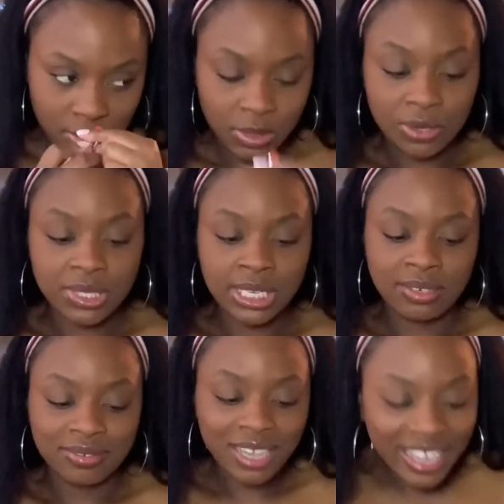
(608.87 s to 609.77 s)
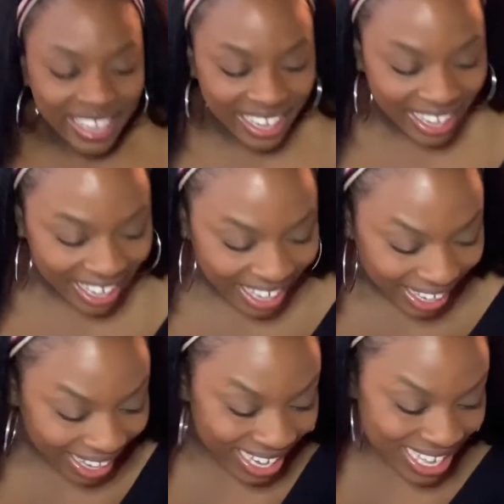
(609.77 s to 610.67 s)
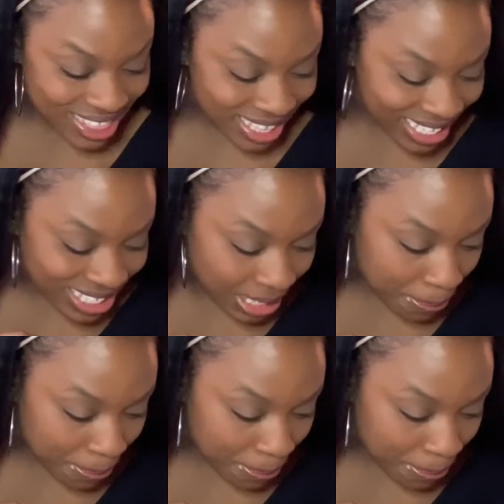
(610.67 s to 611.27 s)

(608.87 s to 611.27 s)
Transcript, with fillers: know what I'm saying? This lip